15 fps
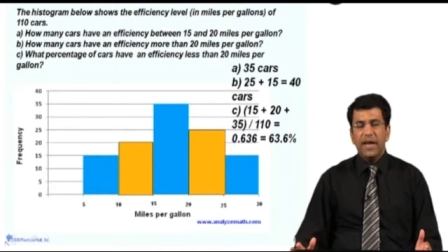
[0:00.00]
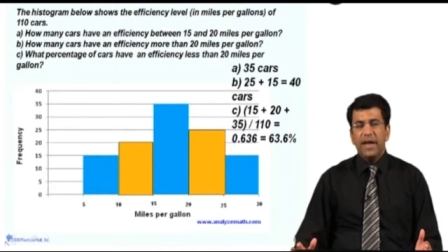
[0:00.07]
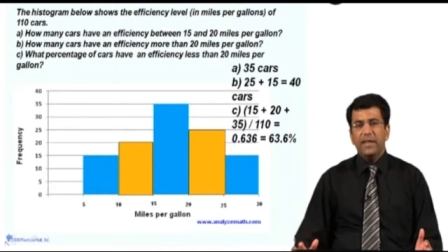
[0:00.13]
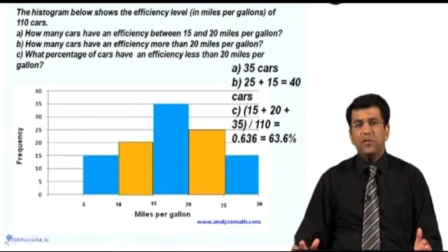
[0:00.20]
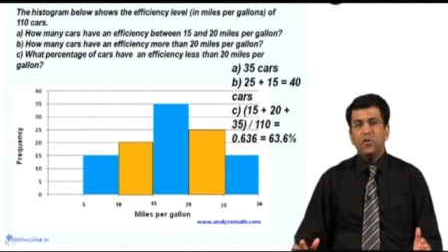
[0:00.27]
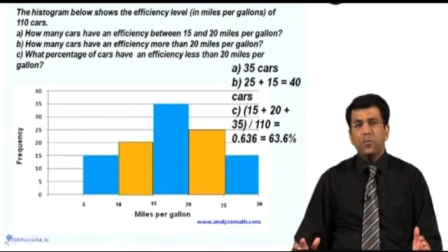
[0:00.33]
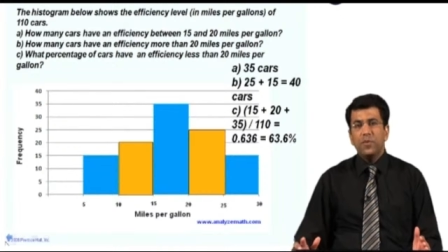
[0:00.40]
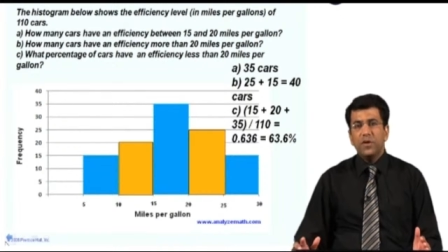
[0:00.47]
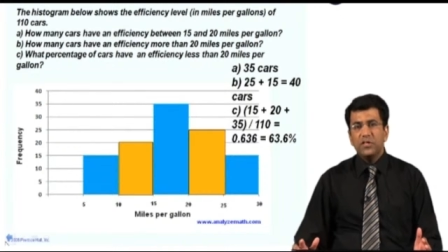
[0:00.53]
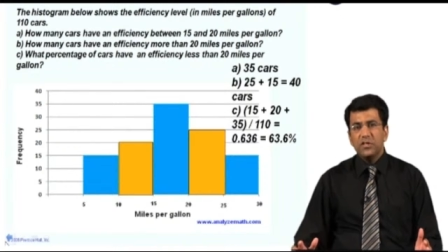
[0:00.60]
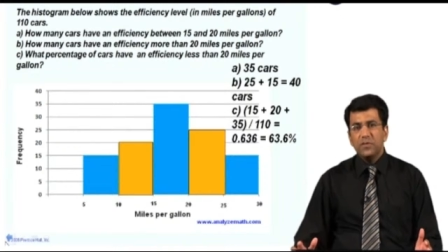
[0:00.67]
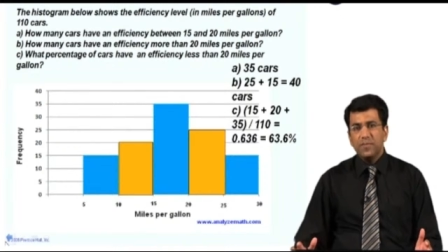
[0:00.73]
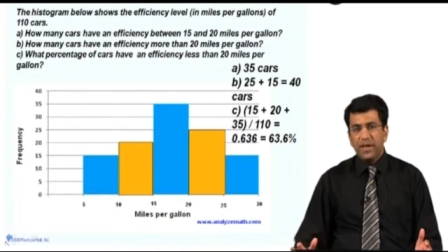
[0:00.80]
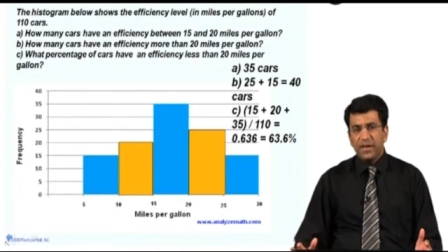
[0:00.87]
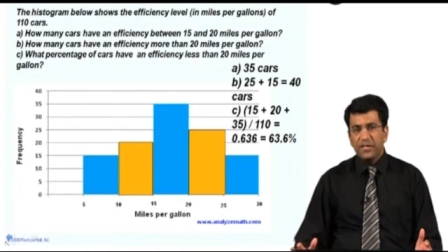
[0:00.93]
and the
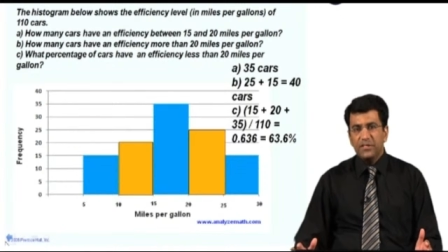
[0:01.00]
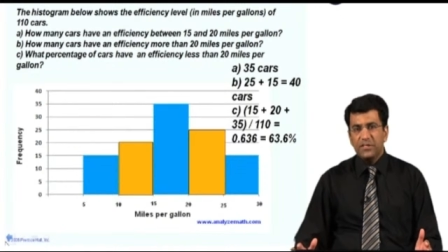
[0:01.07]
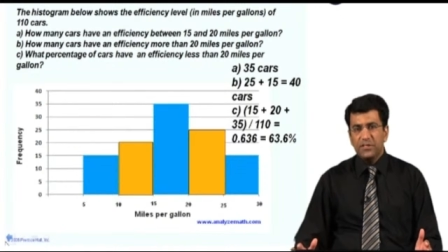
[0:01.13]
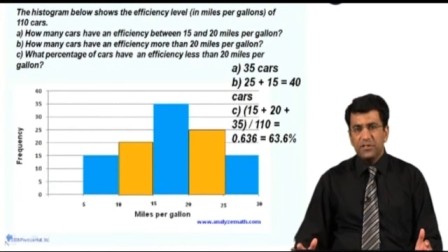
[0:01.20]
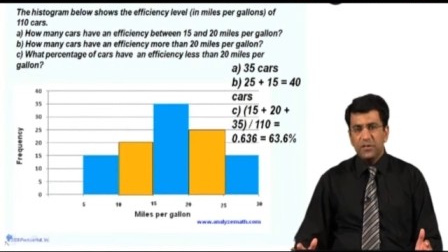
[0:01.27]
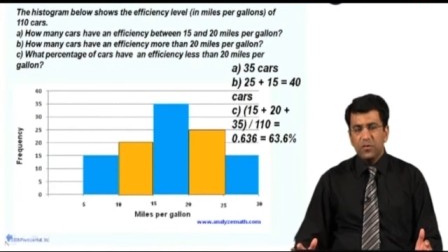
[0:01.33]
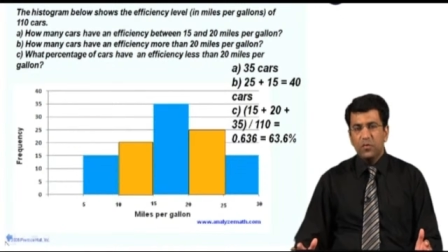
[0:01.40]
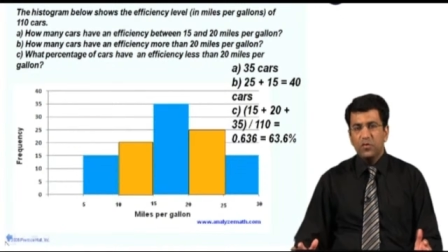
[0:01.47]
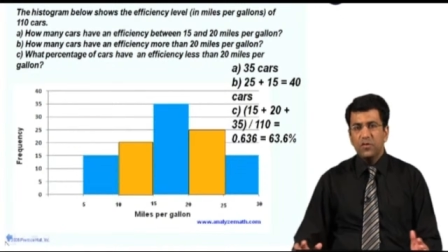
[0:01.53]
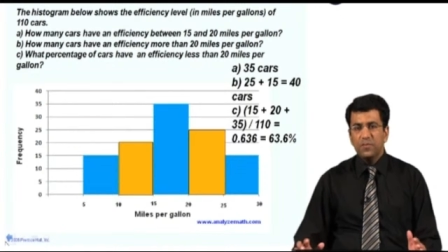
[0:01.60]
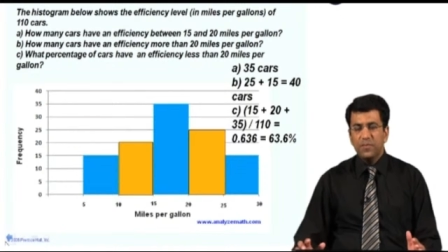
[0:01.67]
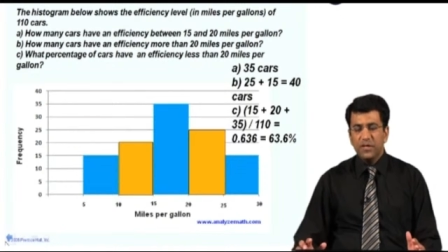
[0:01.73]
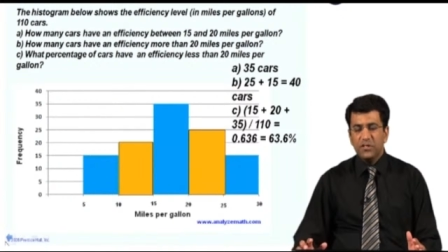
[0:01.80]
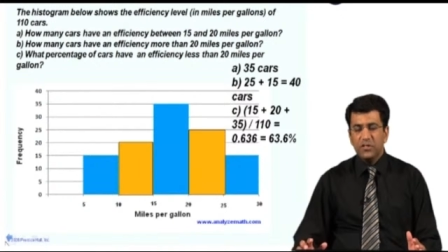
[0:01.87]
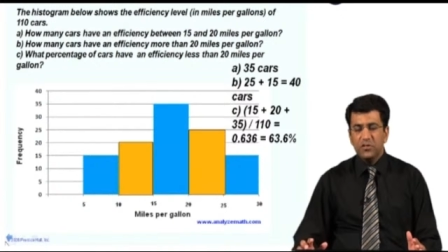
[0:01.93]
operation managers, on the
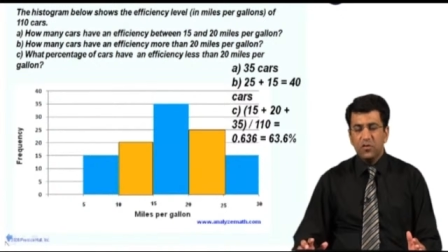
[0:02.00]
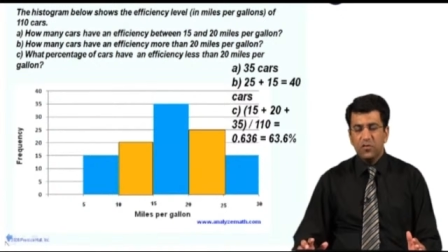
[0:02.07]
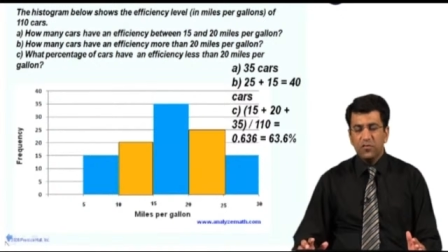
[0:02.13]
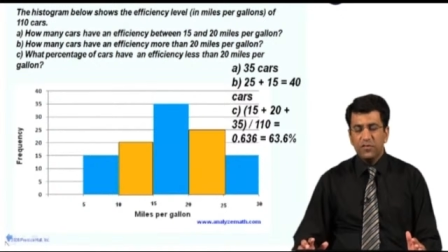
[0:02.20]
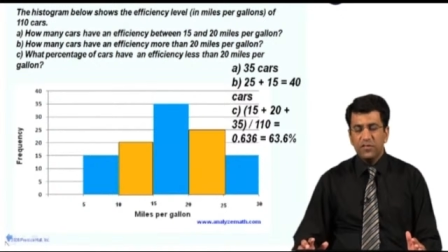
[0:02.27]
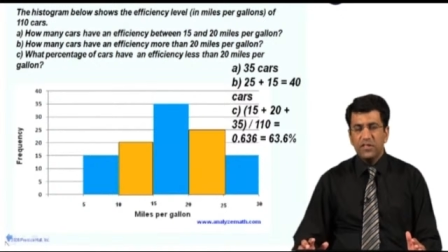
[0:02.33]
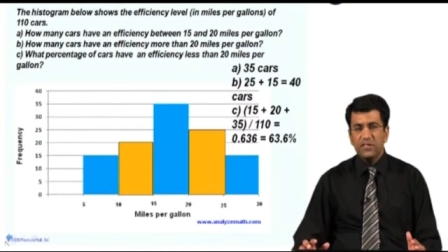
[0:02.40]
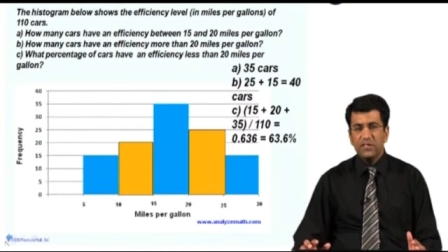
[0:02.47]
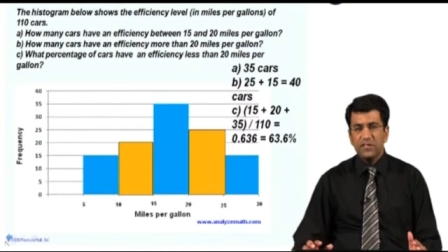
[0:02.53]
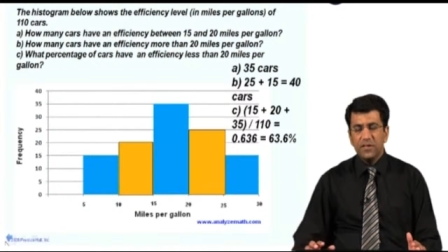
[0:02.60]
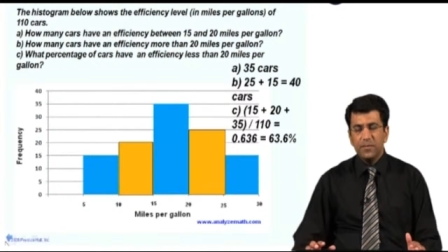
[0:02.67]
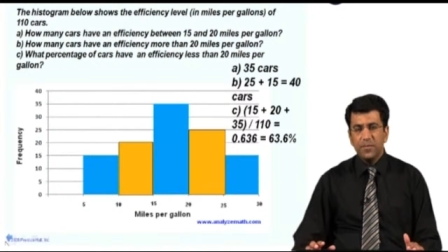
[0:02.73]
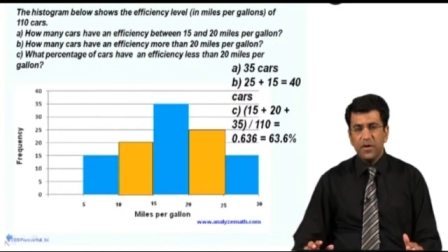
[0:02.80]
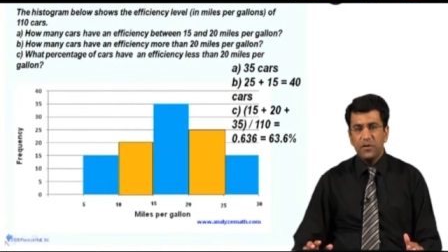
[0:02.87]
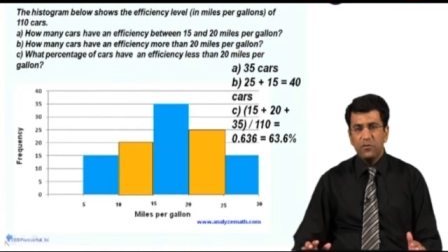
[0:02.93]
basis of this
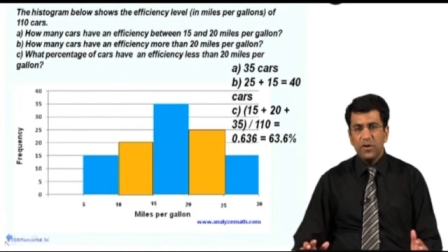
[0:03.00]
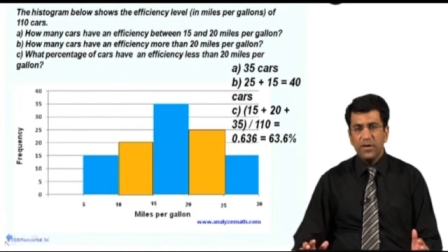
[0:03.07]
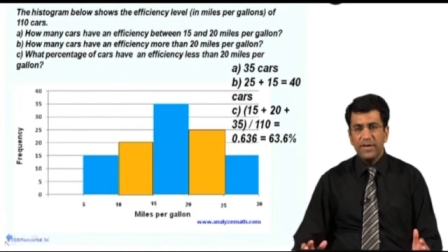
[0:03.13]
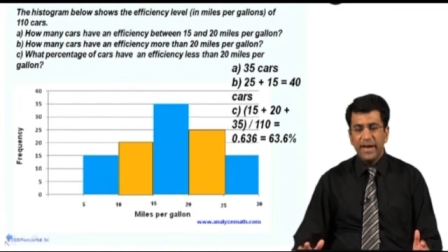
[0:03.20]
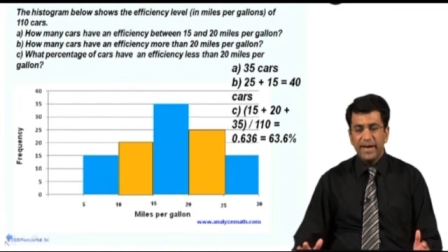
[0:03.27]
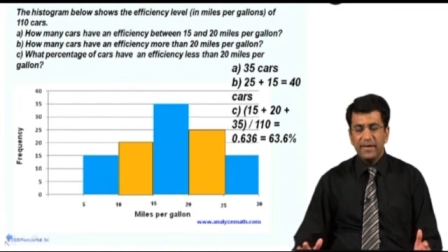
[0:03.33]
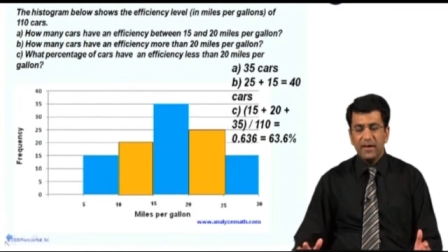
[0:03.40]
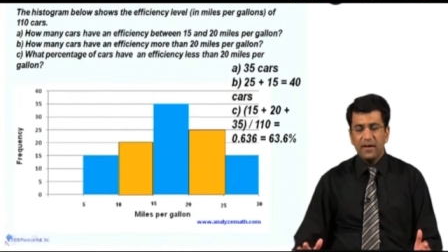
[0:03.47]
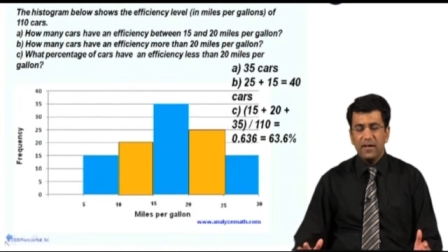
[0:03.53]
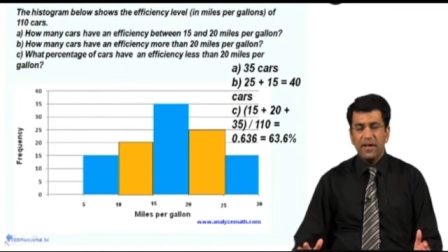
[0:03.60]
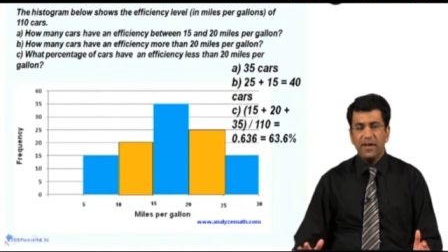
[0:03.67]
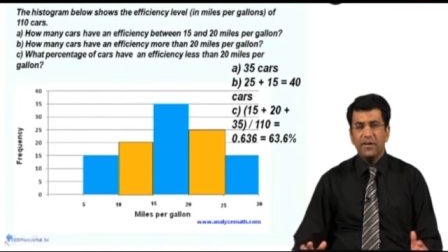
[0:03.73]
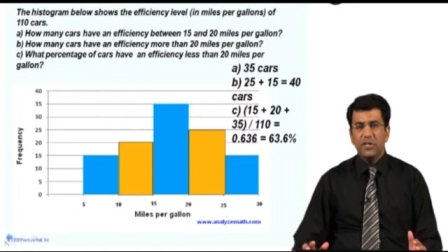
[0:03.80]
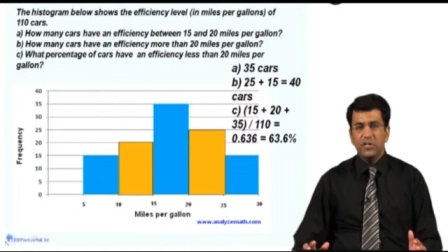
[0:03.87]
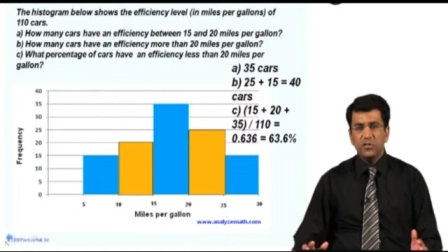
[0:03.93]
particular data
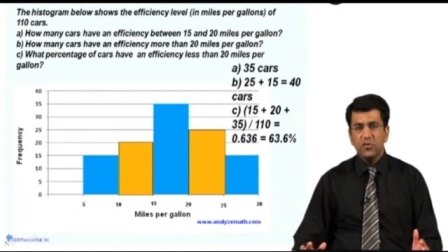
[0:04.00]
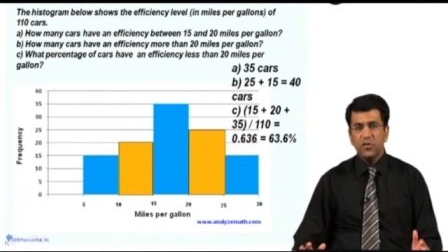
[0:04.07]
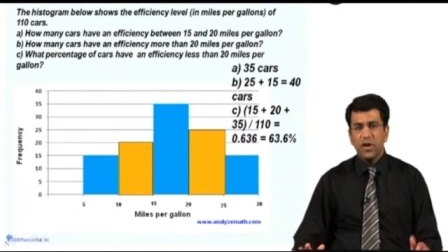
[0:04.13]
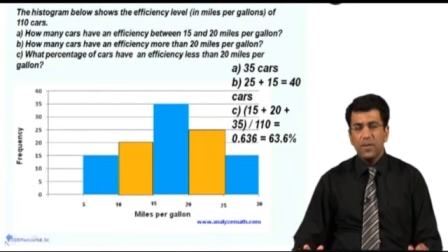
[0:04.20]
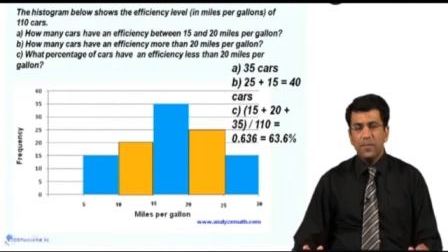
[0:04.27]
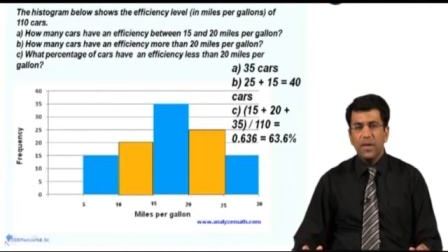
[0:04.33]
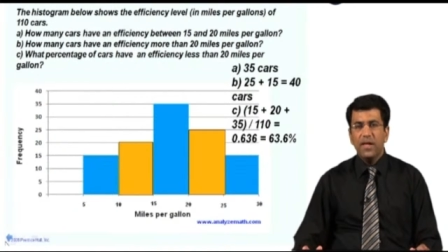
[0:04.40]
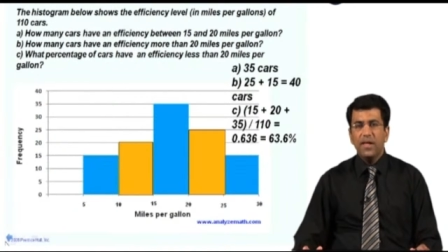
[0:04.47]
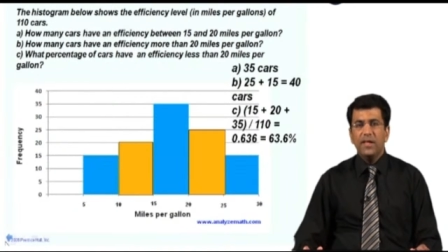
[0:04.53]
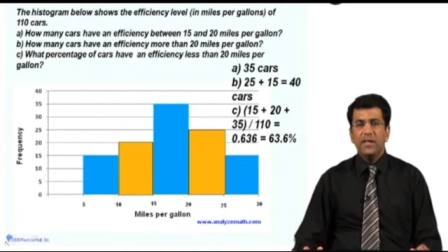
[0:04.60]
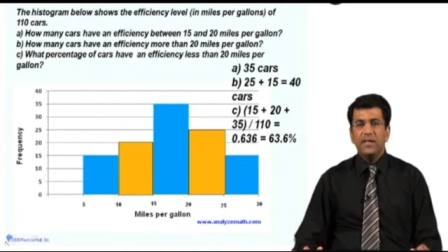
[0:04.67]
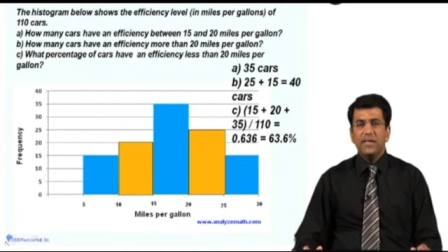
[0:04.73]
and histogram,